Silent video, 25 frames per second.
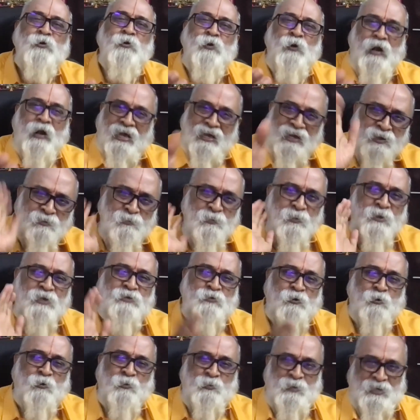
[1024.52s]
you like
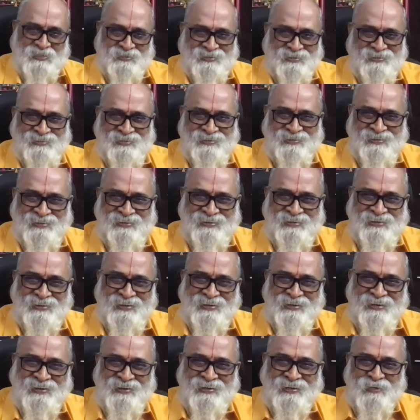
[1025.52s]
me so much,
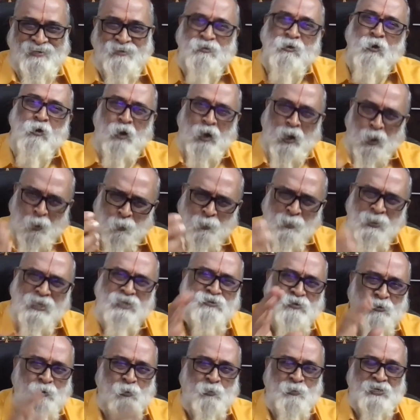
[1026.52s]
you love
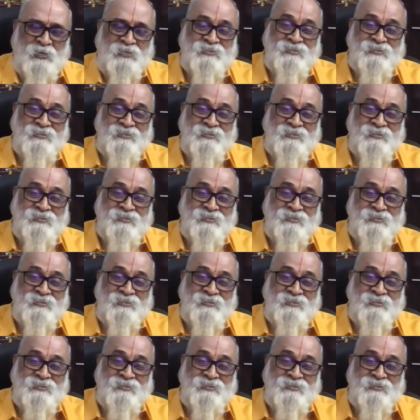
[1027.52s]
me so